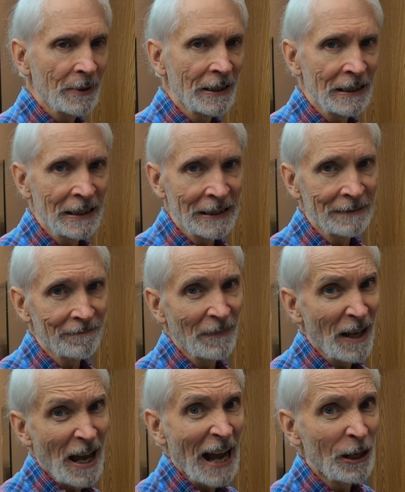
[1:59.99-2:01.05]
And again,
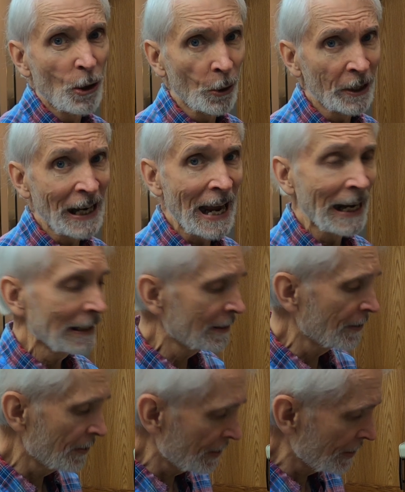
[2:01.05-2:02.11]
I go organic,
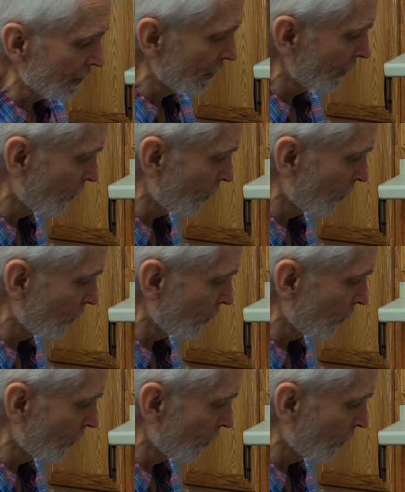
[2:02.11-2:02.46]
so this is